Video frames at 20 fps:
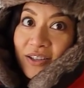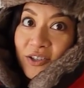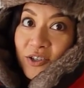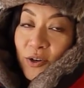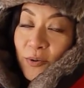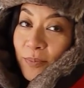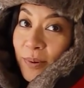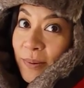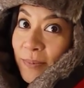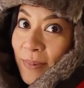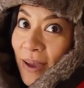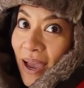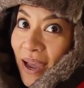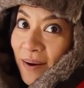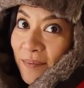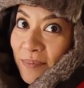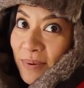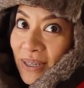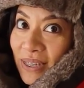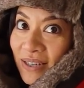Don't be
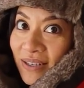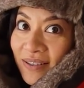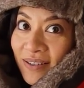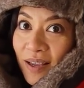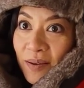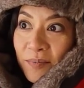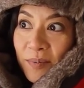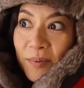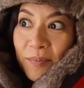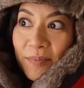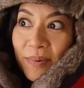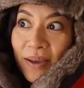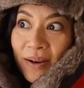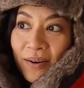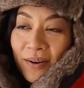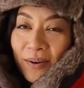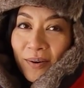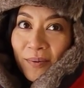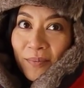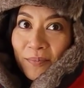mad because I'm a
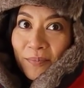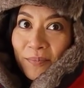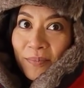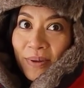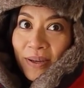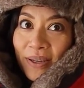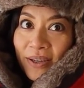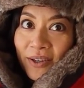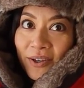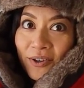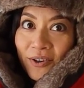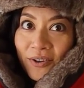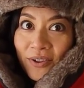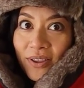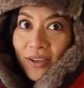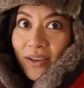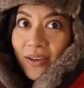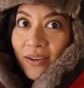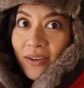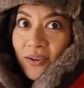better picker
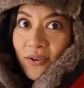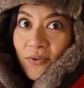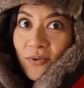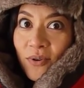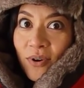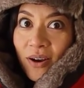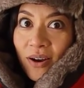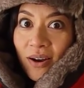than you